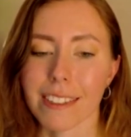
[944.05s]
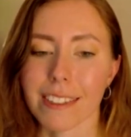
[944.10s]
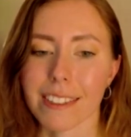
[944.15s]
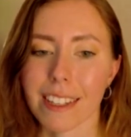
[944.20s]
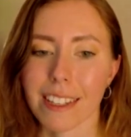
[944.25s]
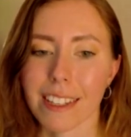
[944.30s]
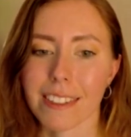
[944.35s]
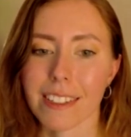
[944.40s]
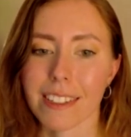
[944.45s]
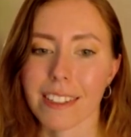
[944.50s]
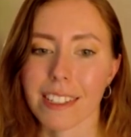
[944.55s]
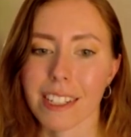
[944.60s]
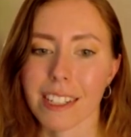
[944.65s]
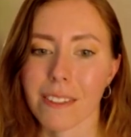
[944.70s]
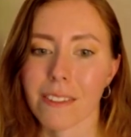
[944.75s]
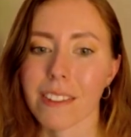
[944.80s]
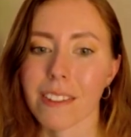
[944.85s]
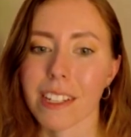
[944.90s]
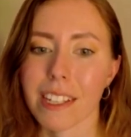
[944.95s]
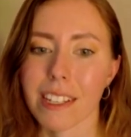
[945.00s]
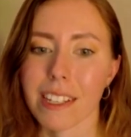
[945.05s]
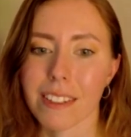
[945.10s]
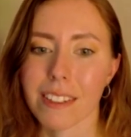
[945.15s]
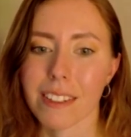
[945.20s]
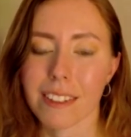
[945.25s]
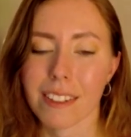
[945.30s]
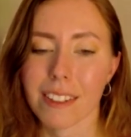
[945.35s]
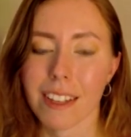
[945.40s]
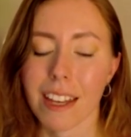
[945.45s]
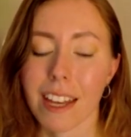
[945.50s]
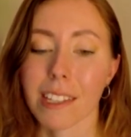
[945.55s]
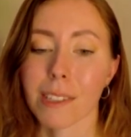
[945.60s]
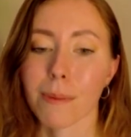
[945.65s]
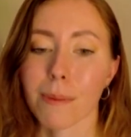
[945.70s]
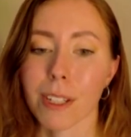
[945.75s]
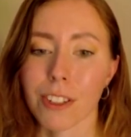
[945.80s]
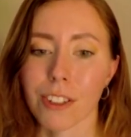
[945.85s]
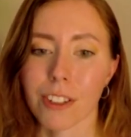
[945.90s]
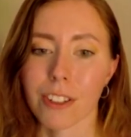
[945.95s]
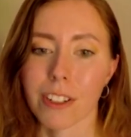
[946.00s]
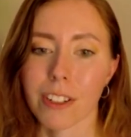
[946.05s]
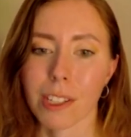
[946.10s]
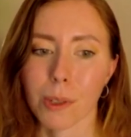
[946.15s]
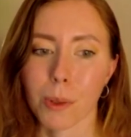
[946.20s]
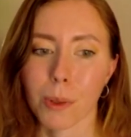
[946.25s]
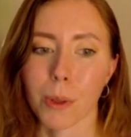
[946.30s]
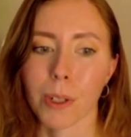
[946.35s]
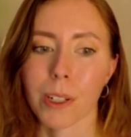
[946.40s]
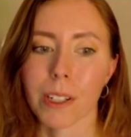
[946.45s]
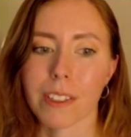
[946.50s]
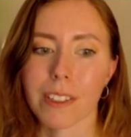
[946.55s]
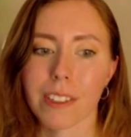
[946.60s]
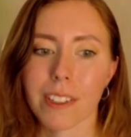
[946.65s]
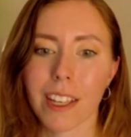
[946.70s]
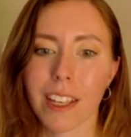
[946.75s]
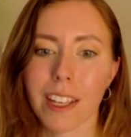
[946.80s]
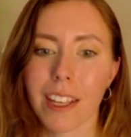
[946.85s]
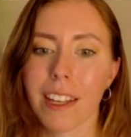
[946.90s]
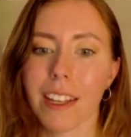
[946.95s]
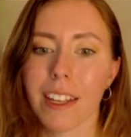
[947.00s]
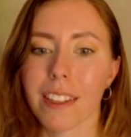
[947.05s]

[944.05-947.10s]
and sensitivities as we journey towards